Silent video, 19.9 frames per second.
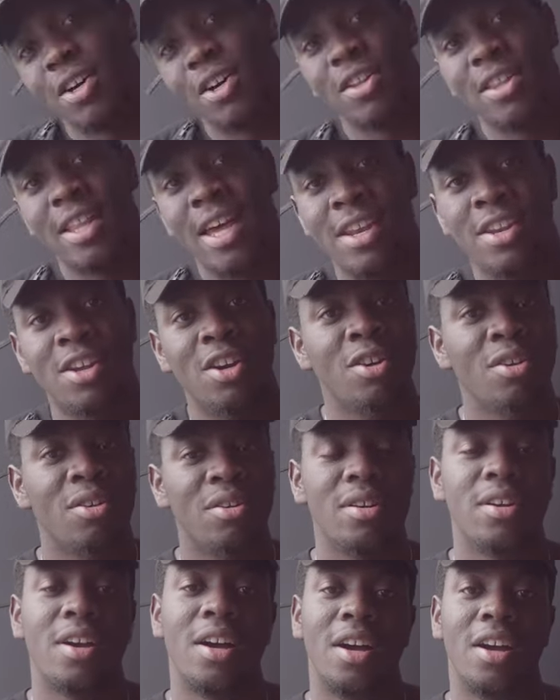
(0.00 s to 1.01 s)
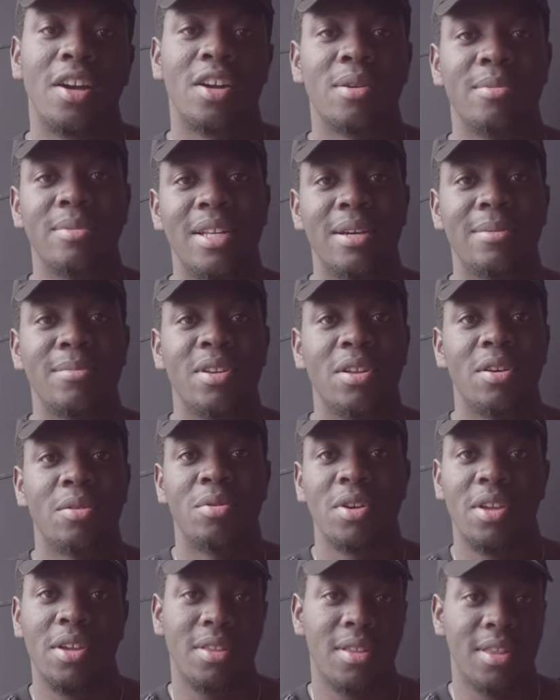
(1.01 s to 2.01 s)
on that note, comment down below
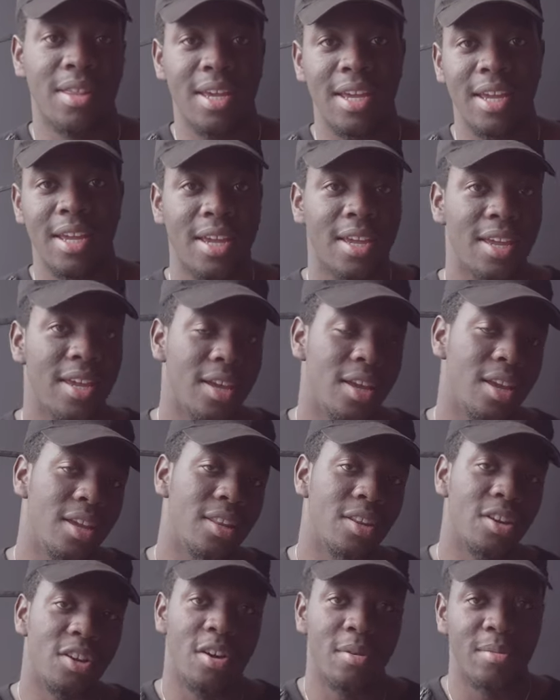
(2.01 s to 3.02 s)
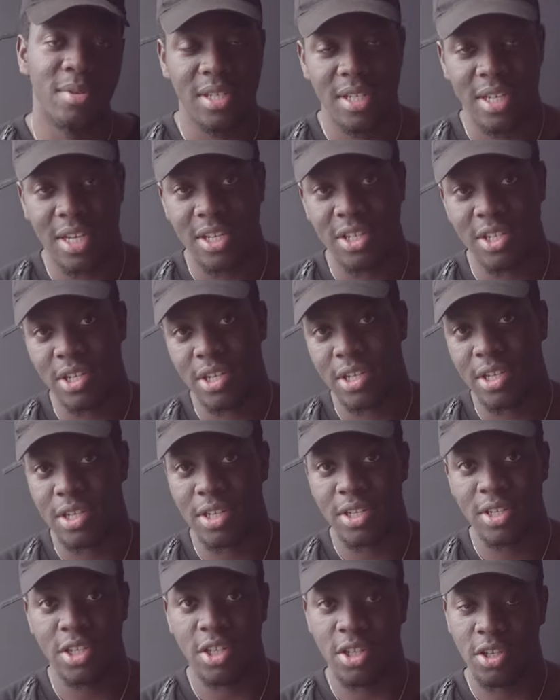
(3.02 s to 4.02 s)
what you think in the comment
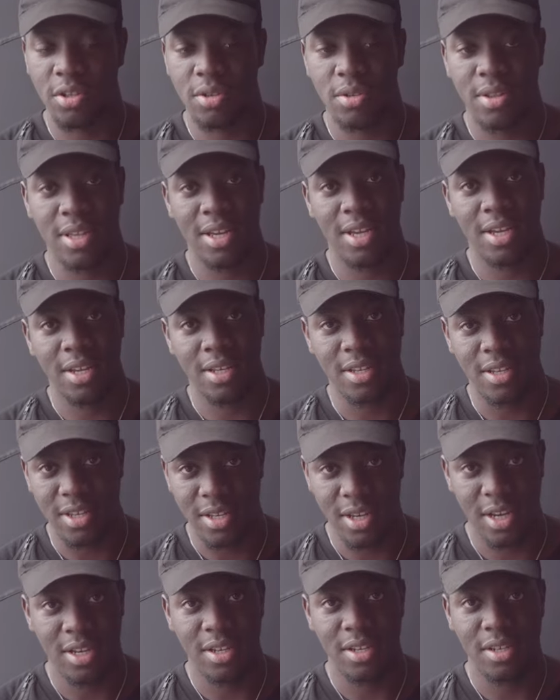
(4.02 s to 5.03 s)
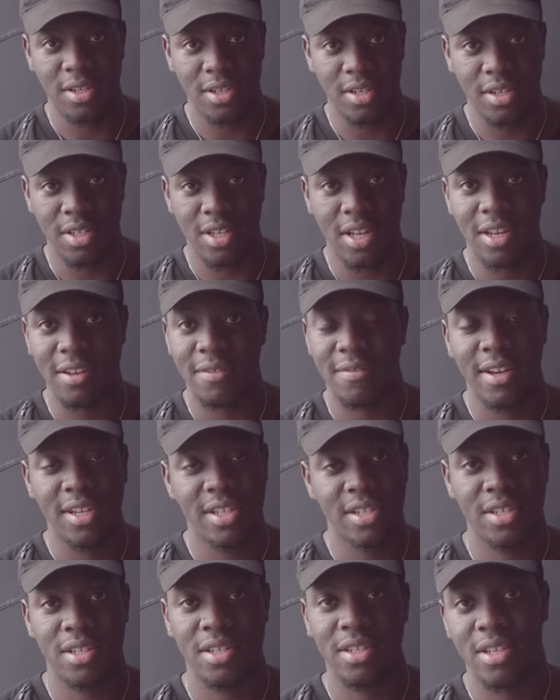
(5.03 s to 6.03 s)
section. Do you think designers should study
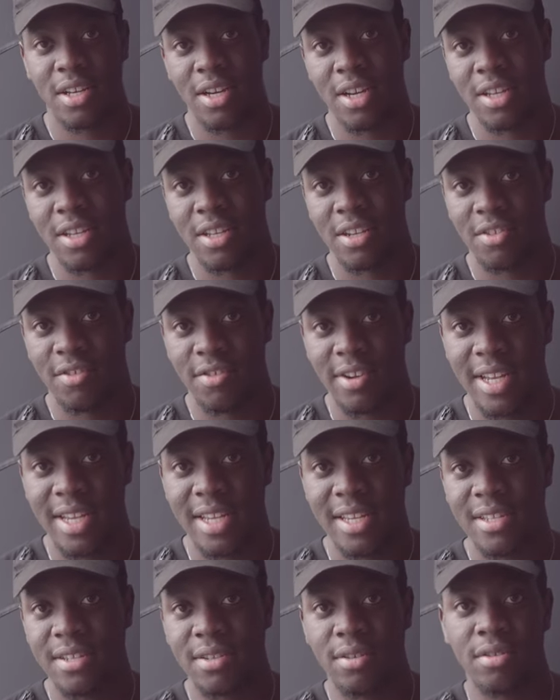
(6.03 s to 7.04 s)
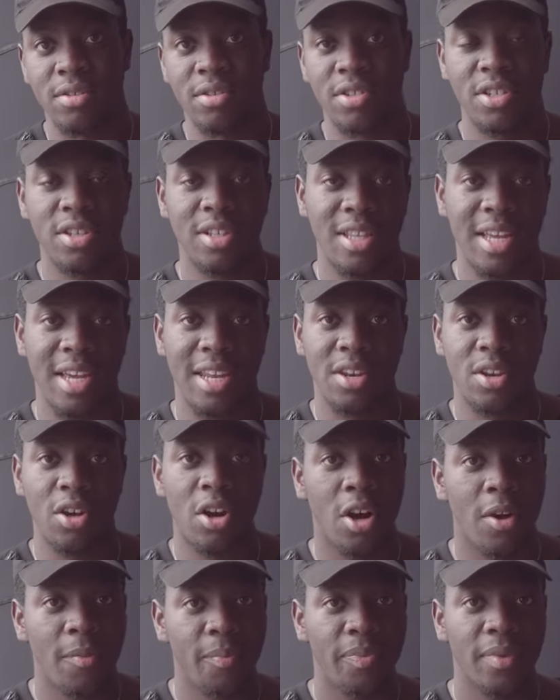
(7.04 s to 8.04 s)
fashion design degrees or should they
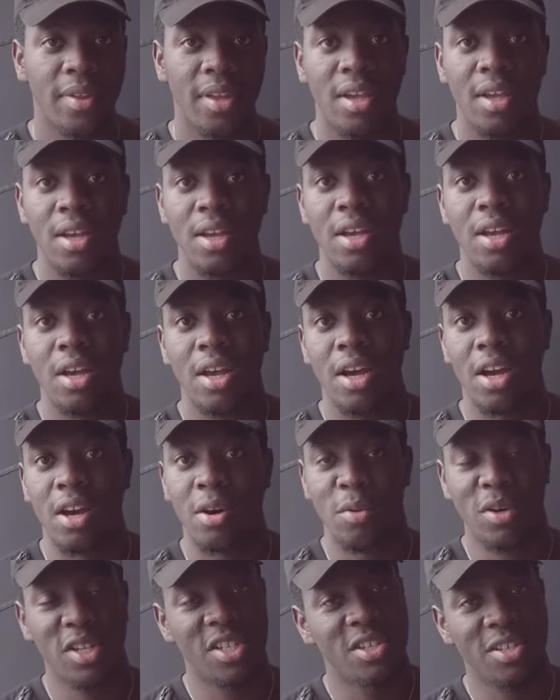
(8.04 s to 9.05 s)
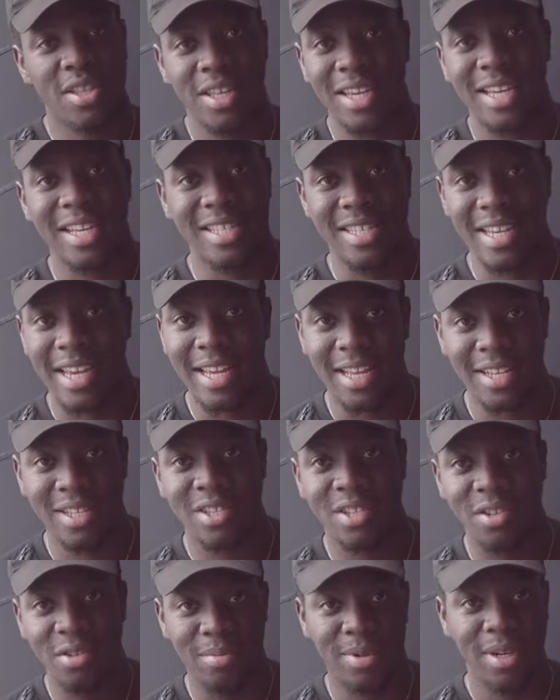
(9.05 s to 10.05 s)
not? What do you think it
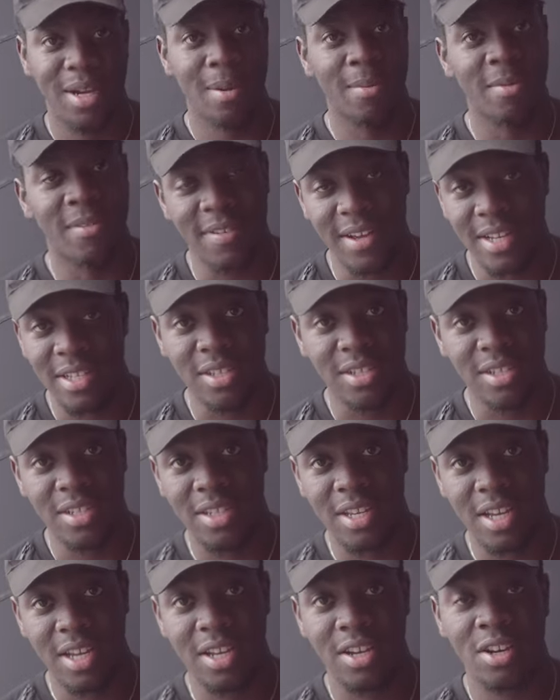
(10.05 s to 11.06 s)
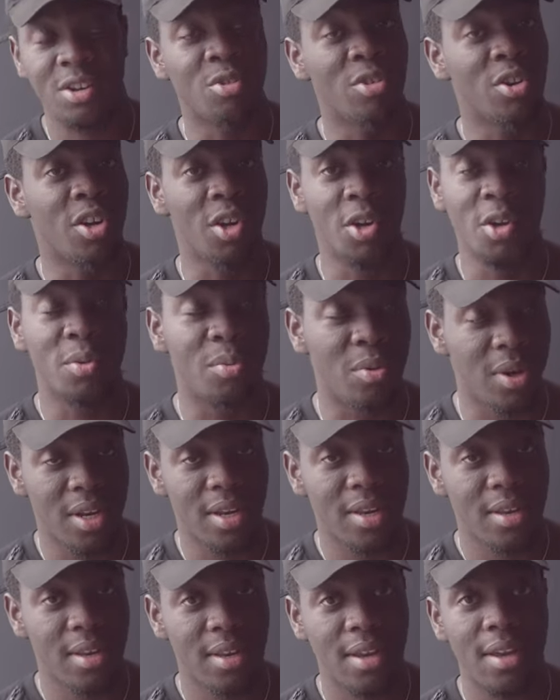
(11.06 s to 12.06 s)
takes to become a fashion designer or a good
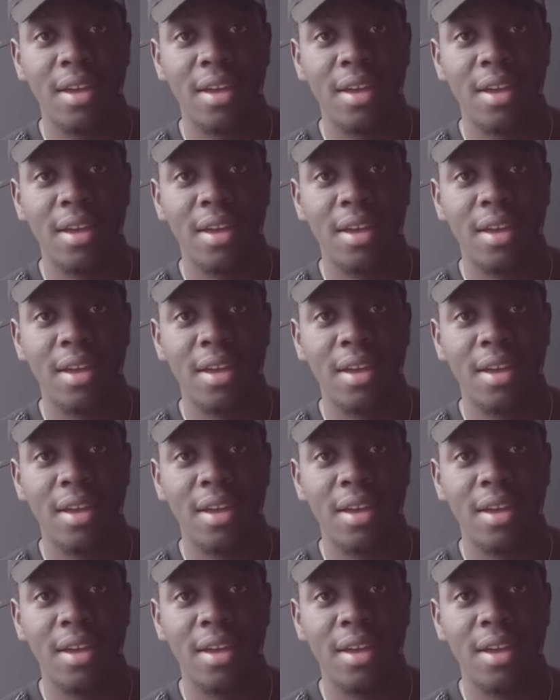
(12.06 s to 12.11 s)
one?